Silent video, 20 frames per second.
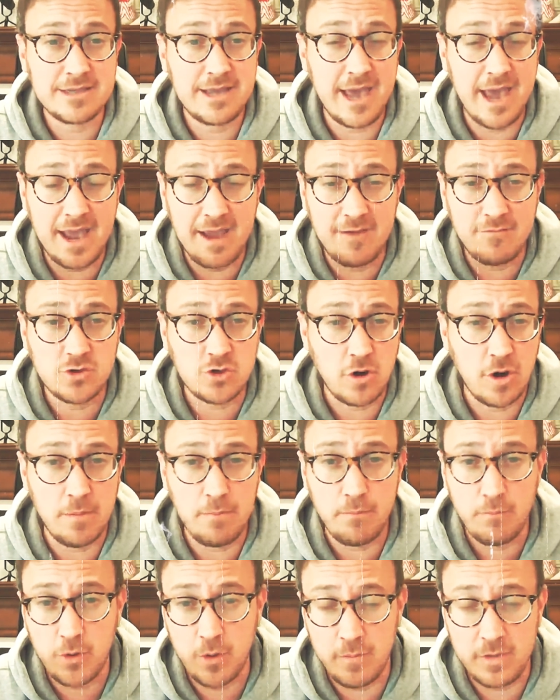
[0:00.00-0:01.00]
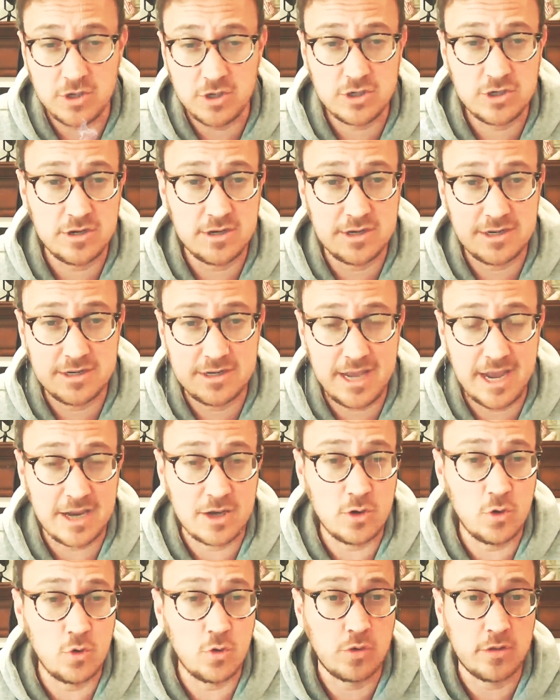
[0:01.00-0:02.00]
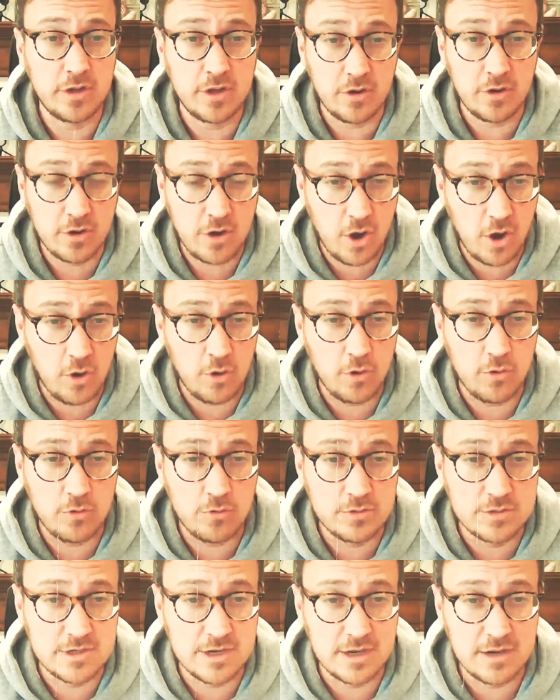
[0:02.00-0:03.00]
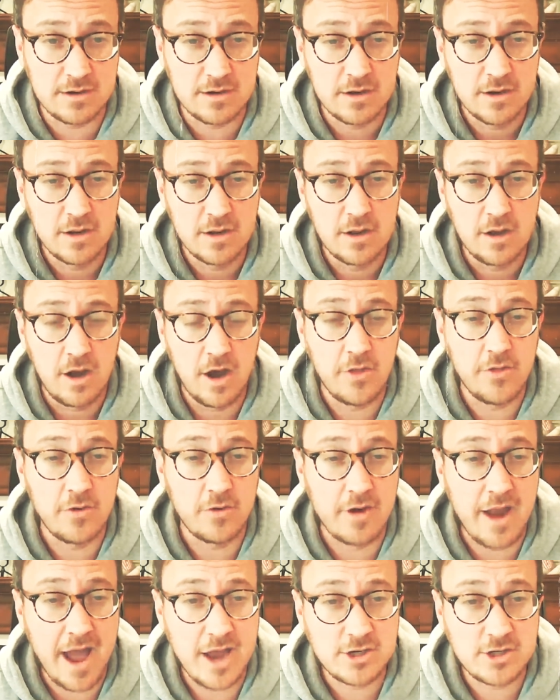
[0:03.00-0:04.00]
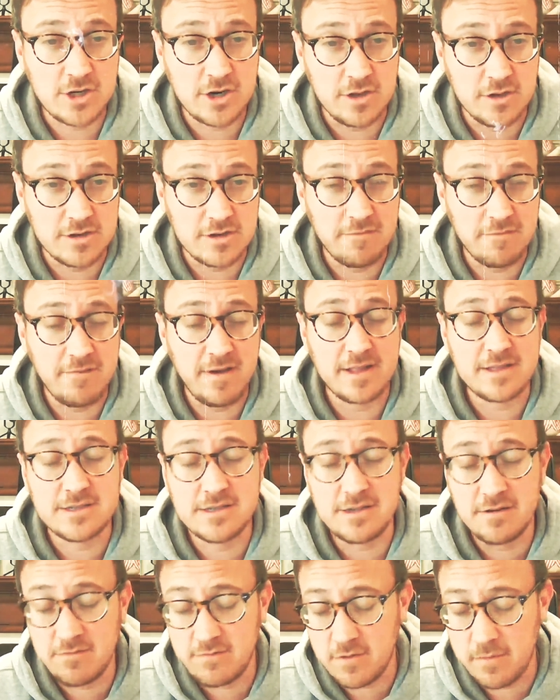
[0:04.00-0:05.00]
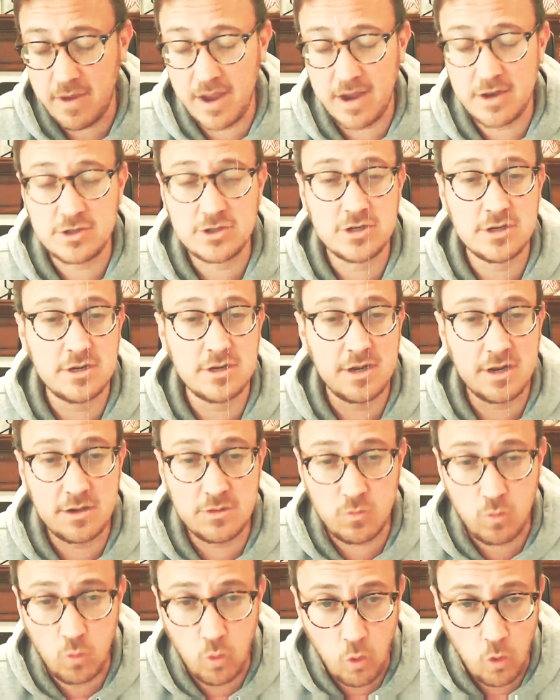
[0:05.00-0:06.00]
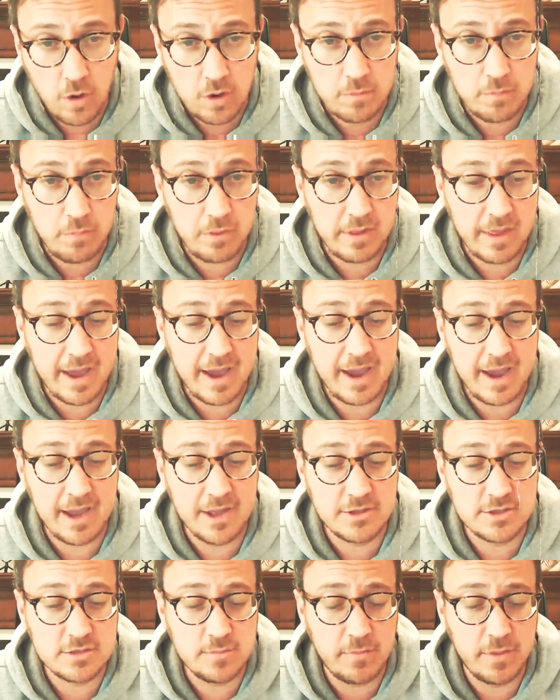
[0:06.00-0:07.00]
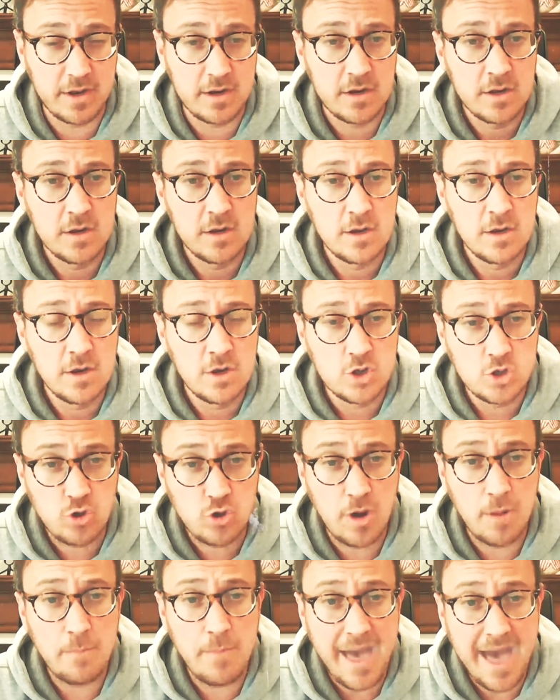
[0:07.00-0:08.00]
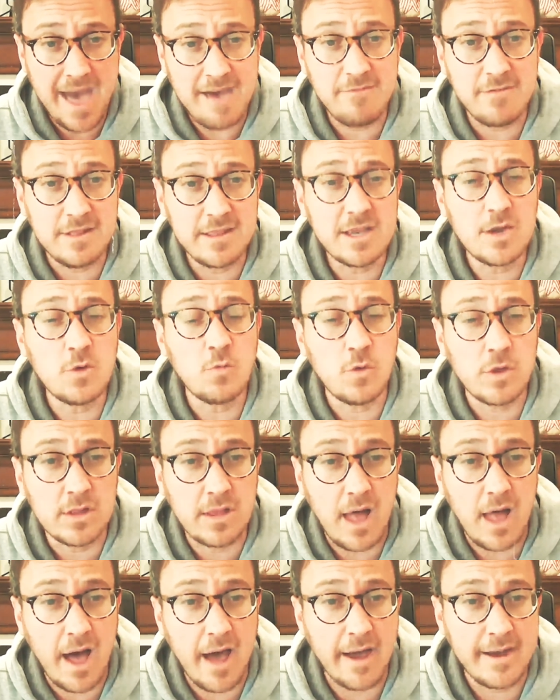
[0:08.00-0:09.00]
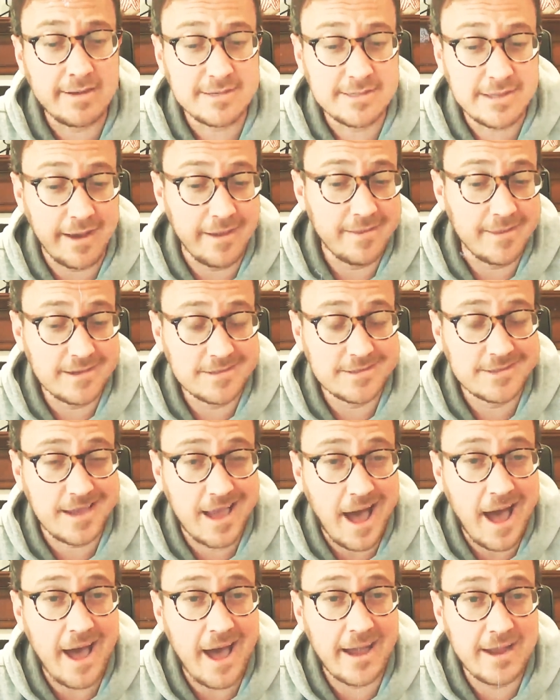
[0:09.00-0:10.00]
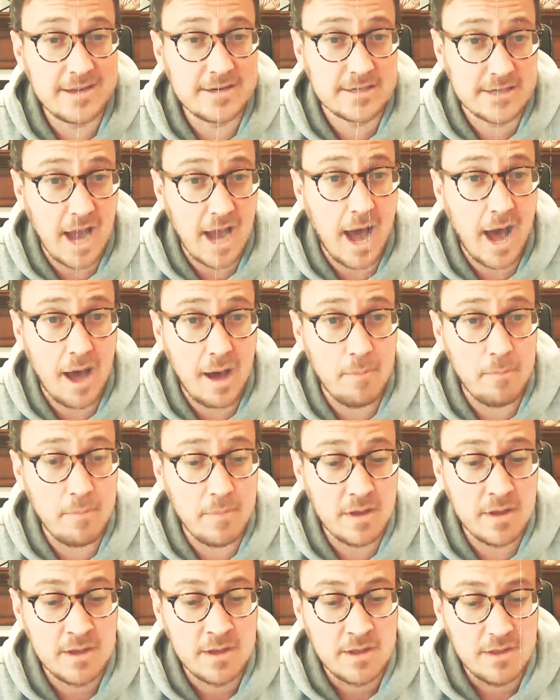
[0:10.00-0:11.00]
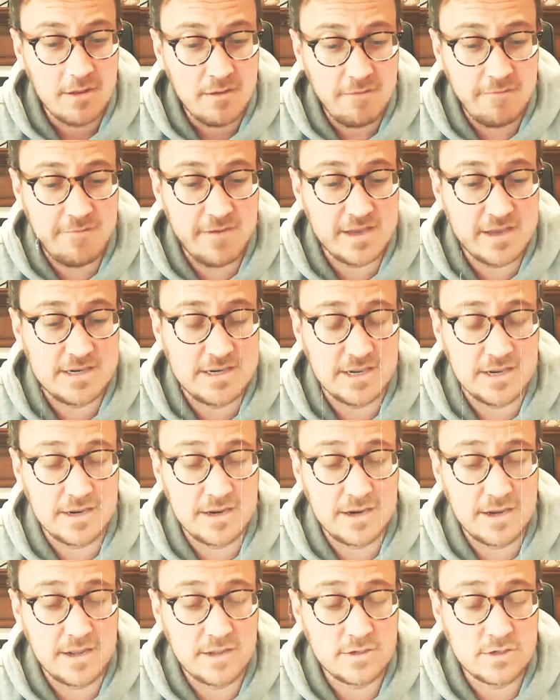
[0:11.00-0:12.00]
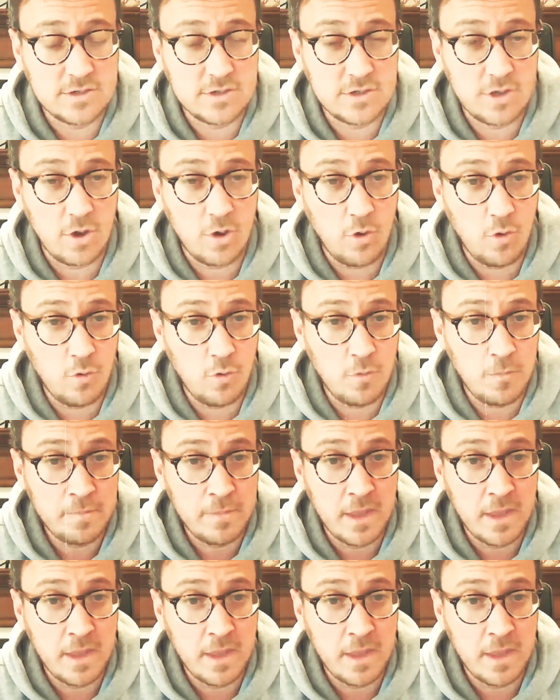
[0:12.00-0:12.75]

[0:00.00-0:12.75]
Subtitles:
gave Trump permission to take nuclear codes and other national defense information and war plans. But Trump heavily relies on this guy, Tom Fitton. And so,